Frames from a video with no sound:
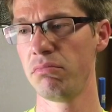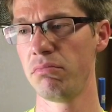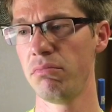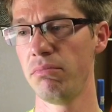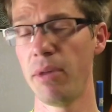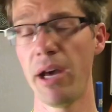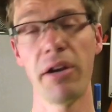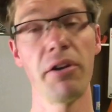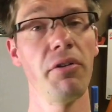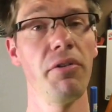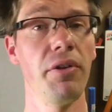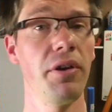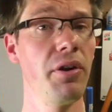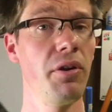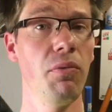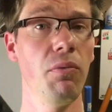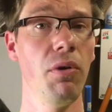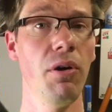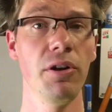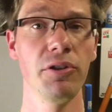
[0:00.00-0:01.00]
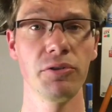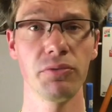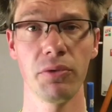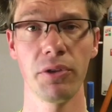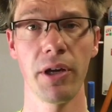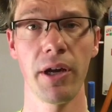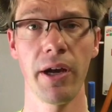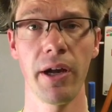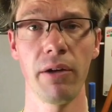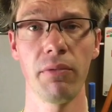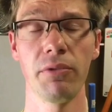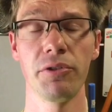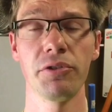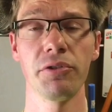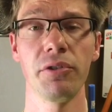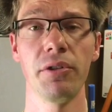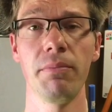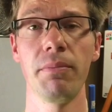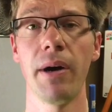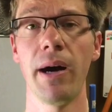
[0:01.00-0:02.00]
better than it was when I
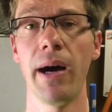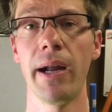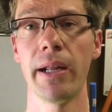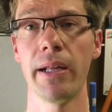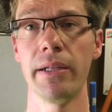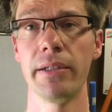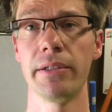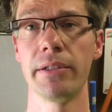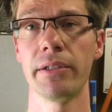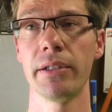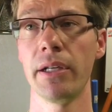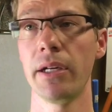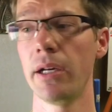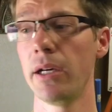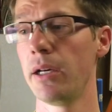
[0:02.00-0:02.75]
originally bought it